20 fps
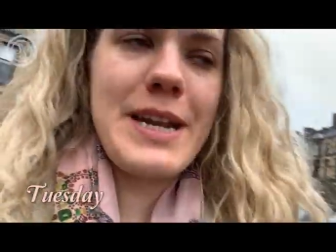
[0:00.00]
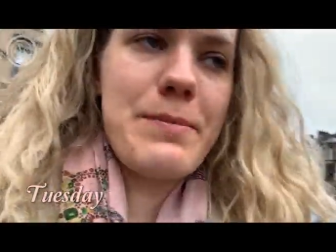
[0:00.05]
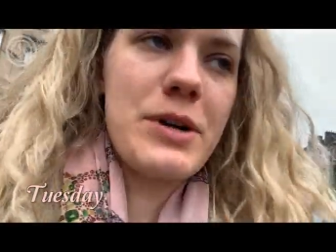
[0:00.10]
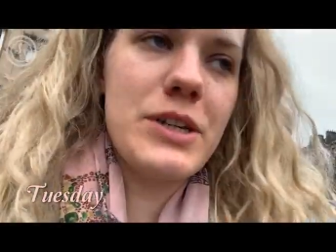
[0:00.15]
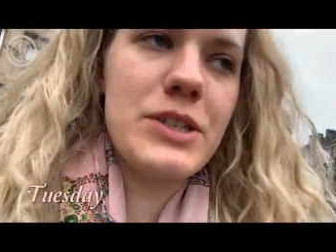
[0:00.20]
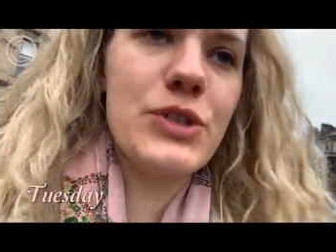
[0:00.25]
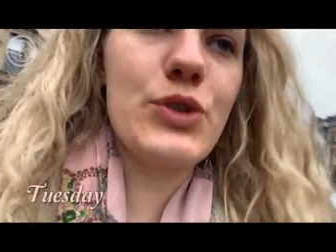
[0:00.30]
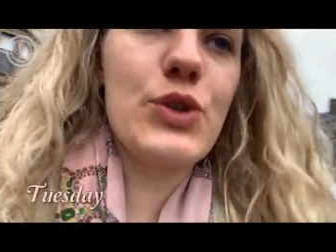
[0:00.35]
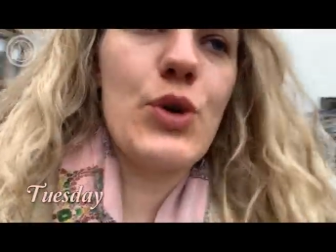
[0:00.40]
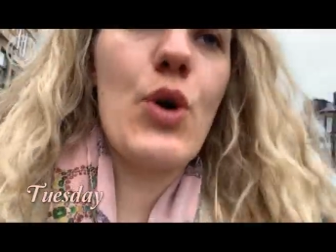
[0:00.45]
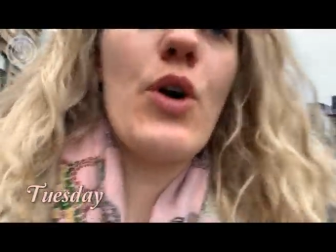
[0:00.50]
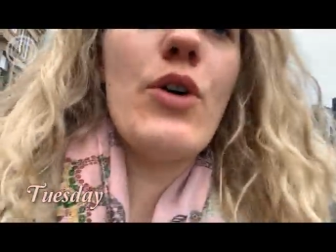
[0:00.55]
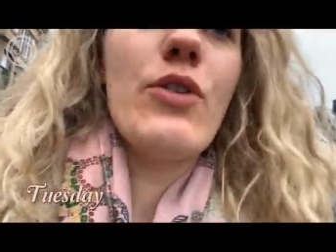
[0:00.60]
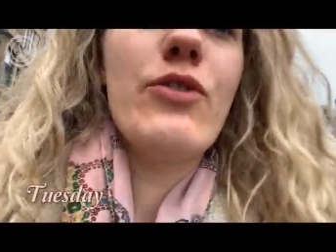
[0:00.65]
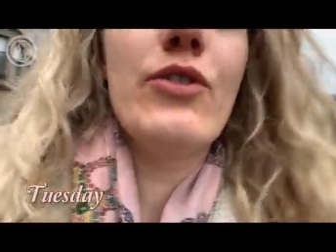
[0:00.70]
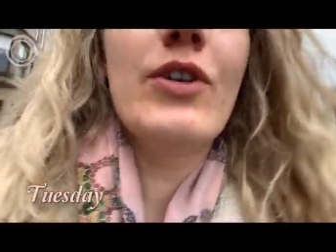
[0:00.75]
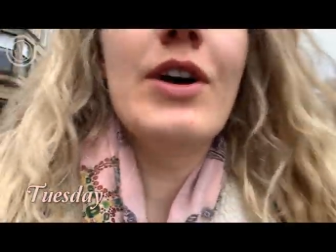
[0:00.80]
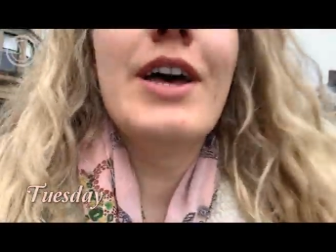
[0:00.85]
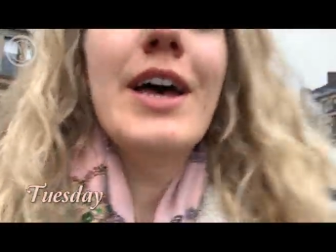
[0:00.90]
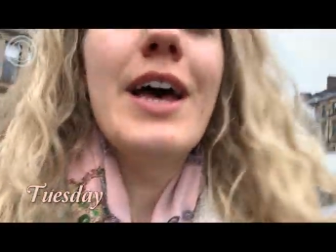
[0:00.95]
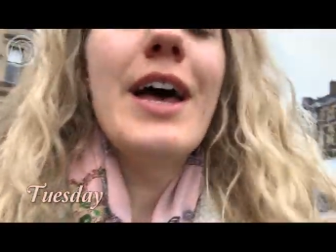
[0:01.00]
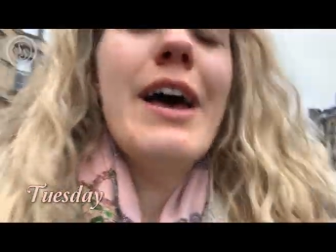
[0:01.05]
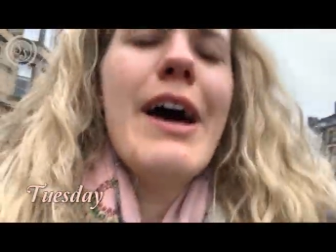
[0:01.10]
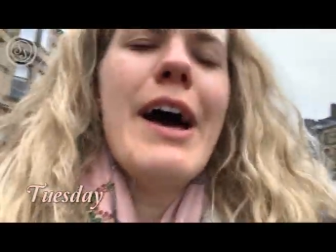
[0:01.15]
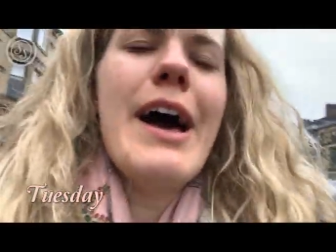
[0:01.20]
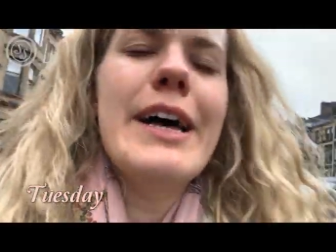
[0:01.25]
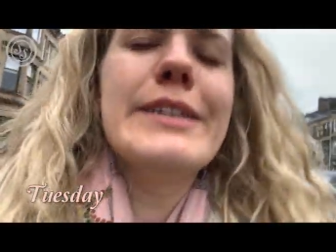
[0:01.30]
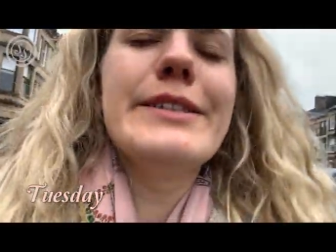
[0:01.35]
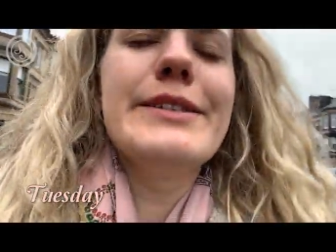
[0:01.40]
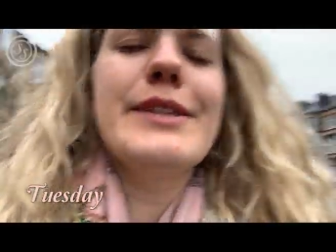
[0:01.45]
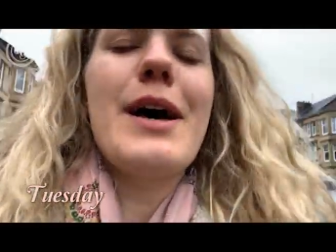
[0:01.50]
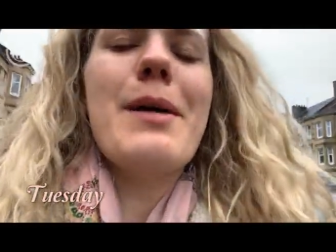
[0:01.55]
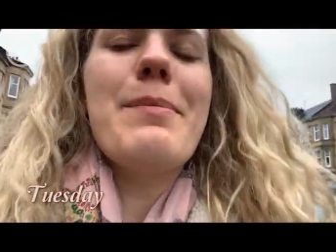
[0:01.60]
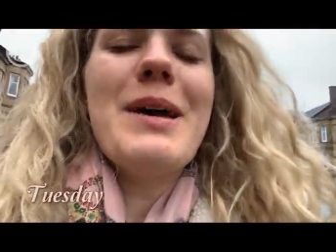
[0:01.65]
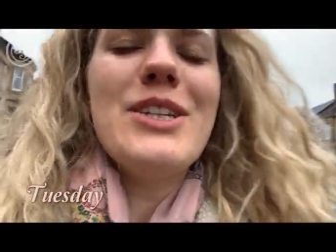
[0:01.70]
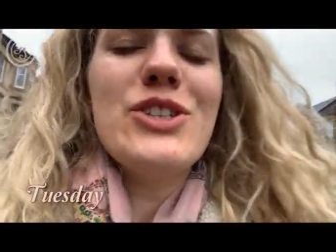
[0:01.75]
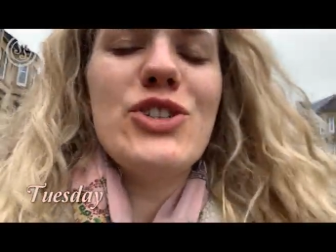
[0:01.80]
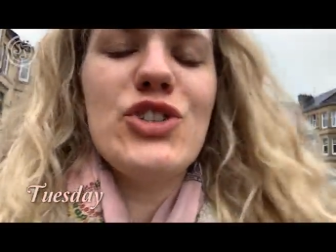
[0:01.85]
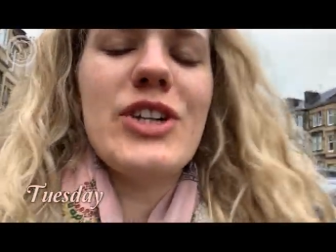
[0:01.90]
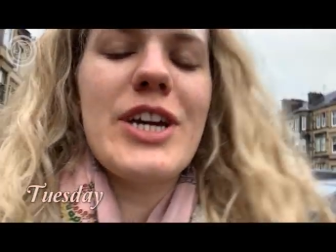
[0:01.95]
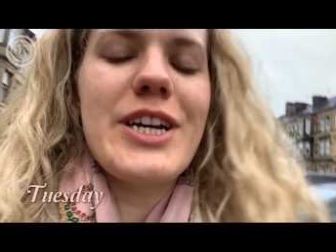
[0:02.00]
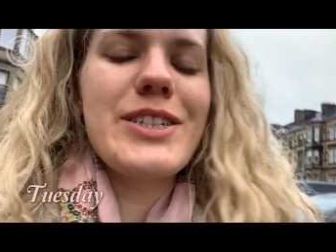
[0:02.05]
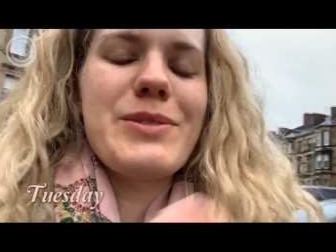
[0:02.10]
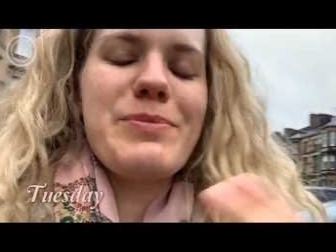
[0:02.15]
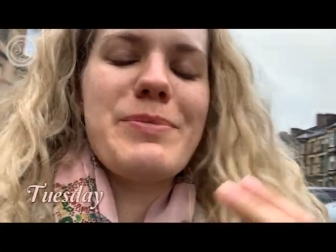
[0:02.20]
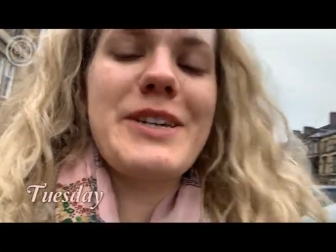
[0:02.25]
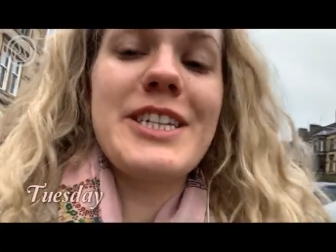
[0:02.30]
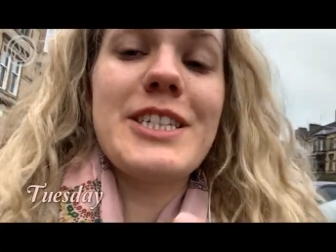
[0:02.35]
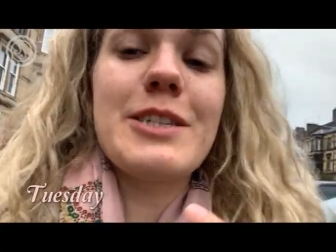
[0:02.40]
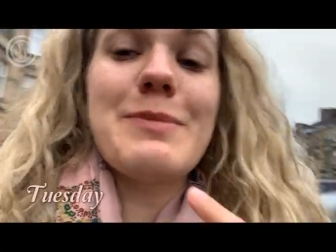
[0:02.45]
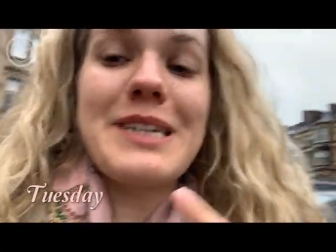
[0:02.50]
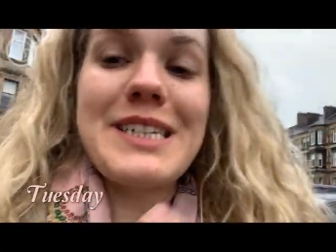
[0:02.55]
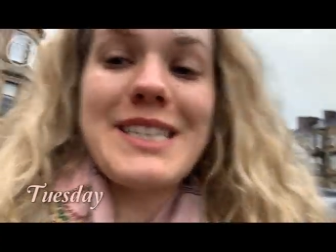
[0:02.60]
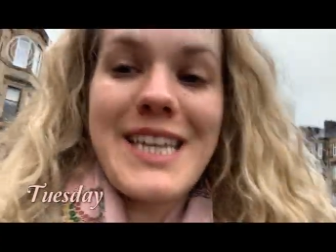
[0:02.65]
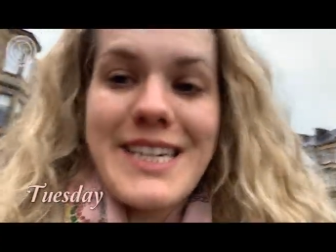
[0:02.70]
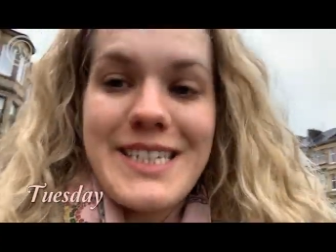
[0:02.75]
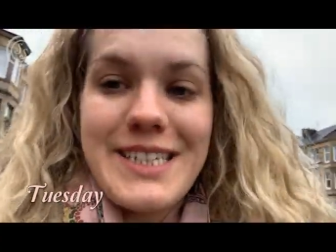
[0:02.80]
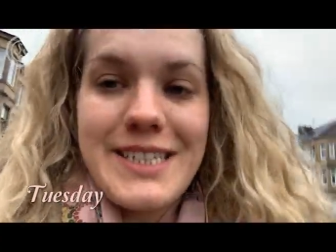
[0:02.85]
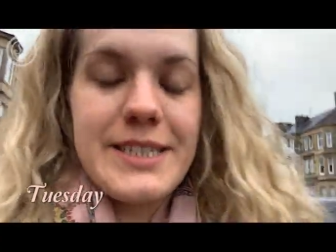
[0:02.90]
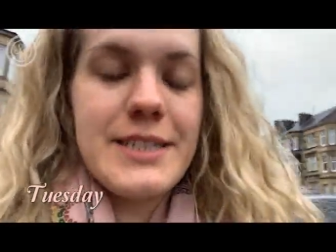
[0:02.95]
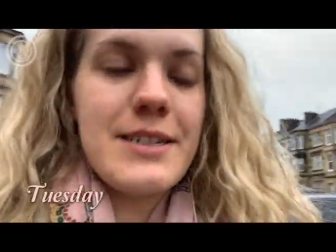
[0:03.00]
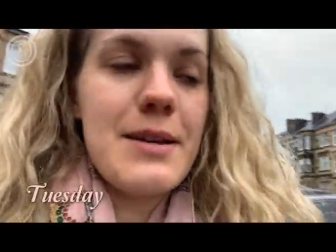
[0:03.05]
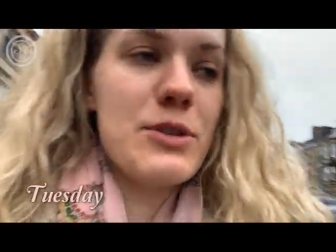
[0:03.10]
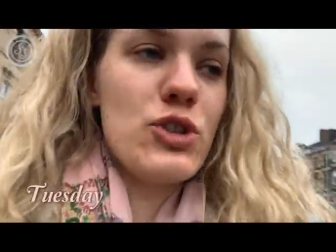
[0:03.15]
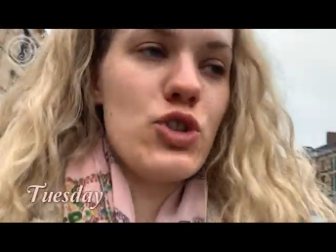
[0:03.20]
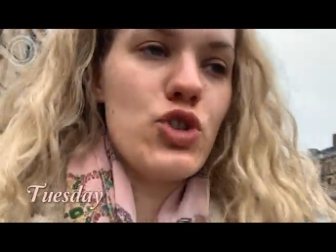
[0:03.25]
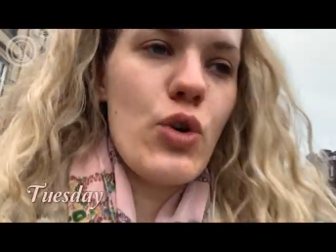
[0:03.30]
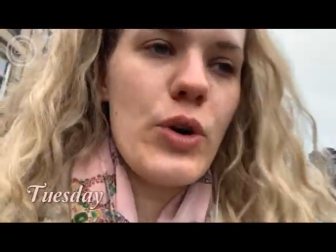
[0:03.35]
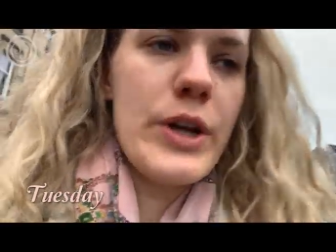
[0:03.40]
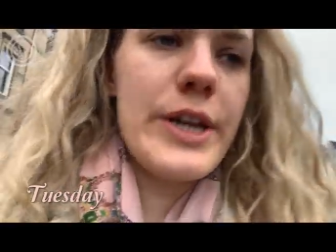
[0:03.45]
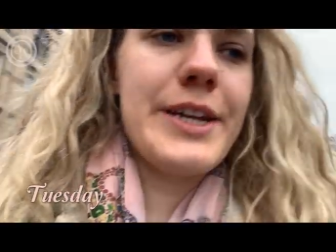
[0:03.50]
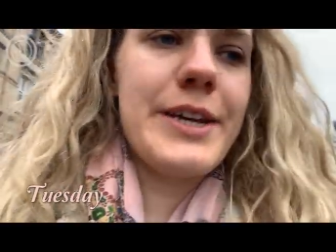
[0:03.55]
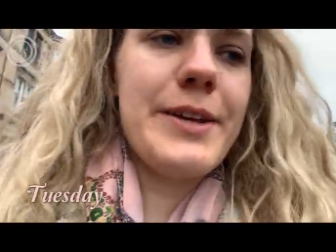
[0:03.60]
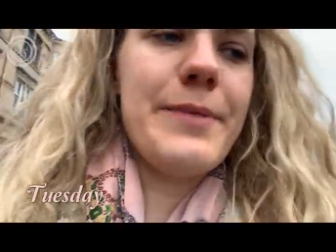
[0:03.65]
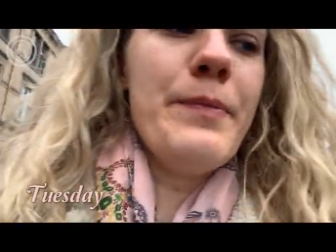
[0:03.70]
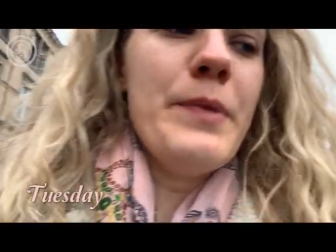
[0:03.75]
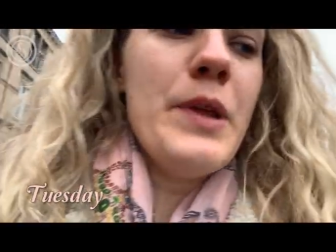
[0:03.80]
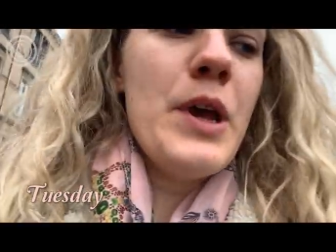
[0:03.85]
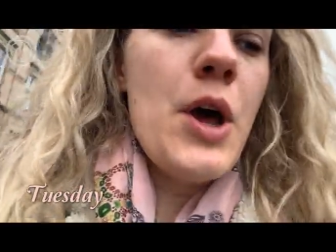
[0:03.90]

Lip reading: months off is a bit shit because I'm excited, I'm enjoying it.